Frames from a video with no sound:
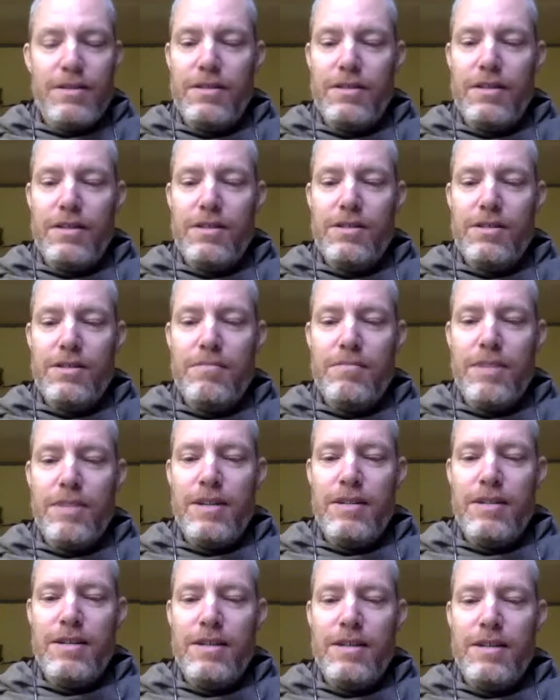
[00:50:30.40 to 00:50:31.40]
did some
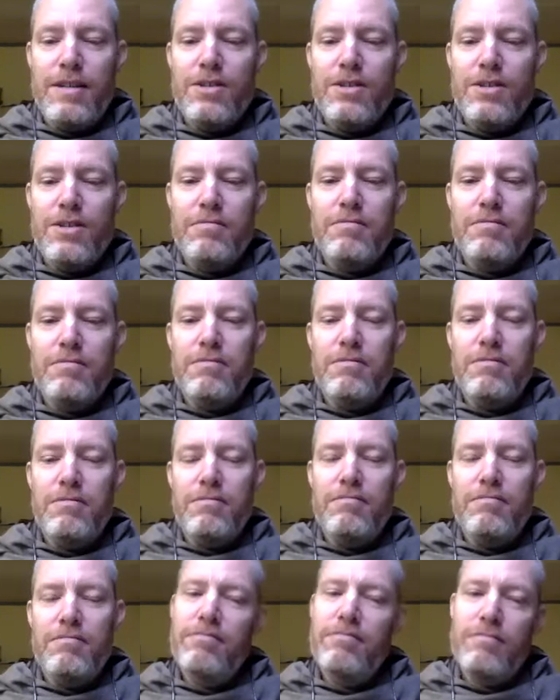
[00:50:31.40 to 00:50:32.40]
meditation
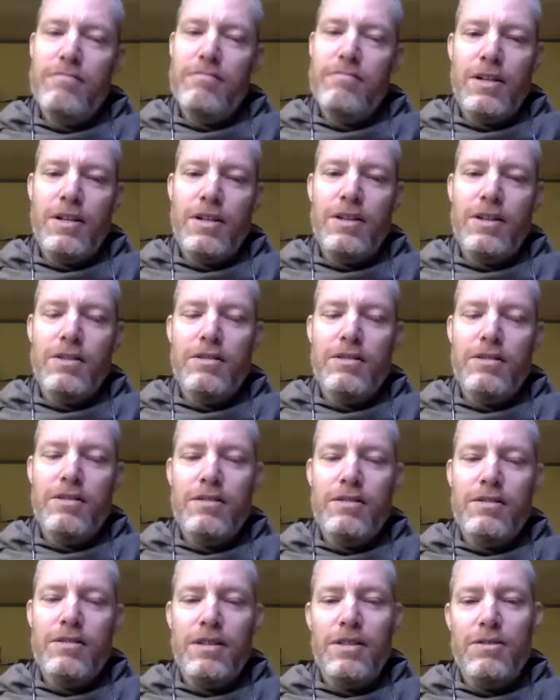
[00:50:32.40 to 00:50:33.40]
on
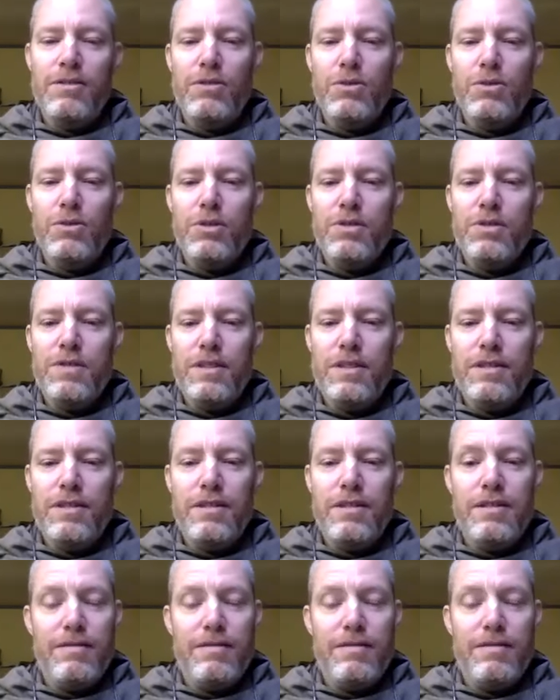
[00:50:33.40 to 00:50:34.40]
their lotus feet,
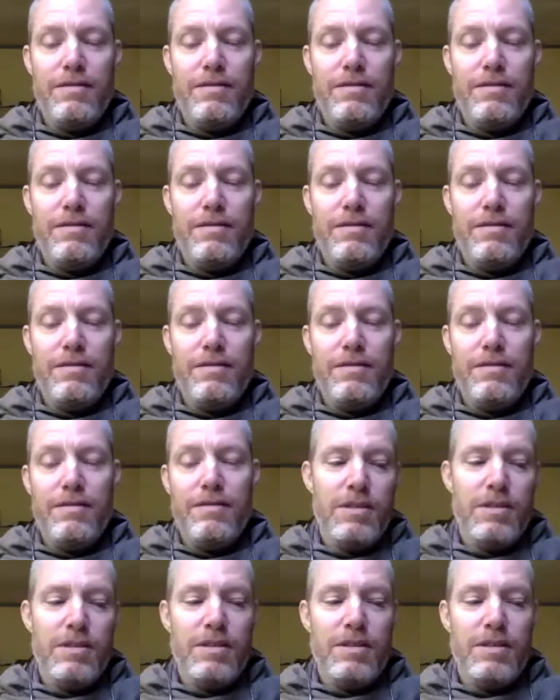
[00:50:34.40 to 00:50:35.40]
and I found it to
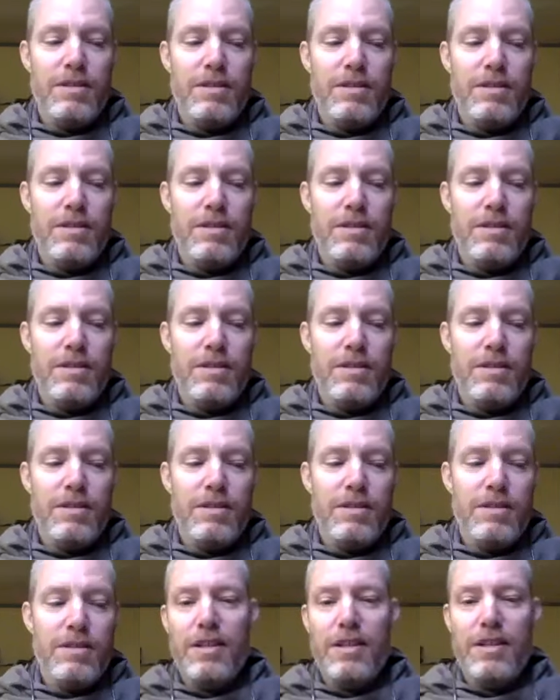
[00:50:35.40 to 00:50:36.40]
be,
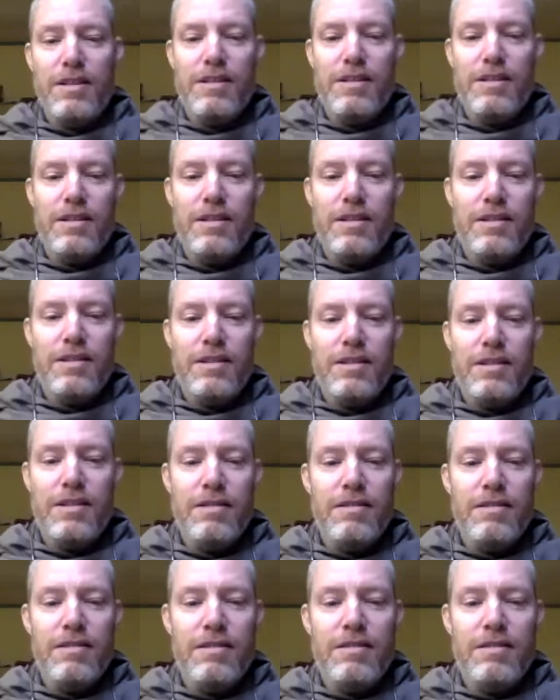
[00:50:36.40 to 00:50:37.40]
like I said,
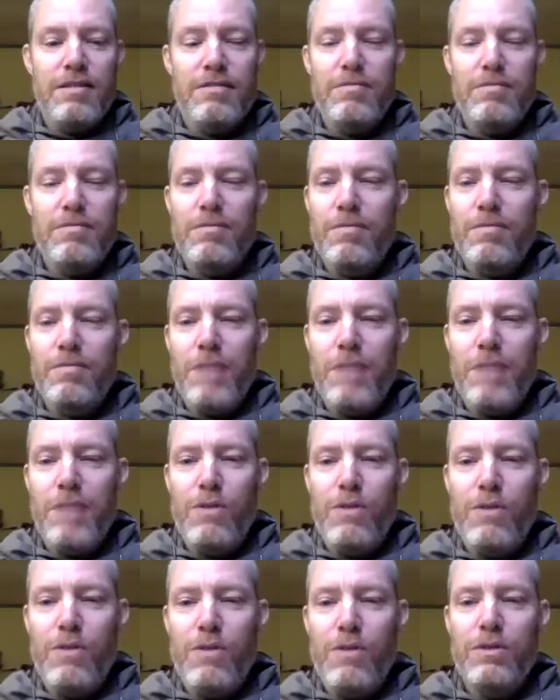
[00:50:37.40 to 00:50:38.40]

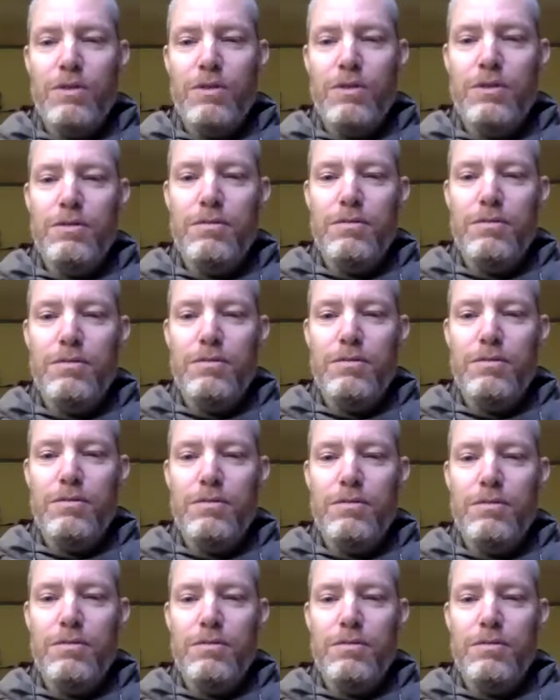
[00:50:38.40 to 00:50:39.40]
powerful
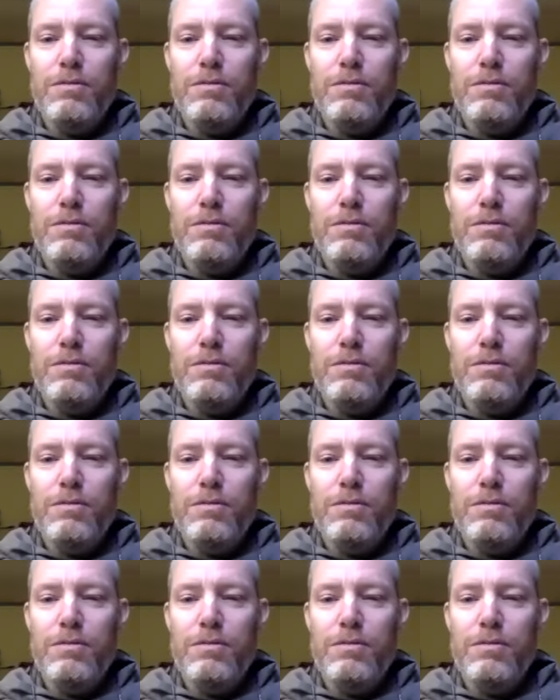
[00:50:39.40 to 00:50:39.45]
and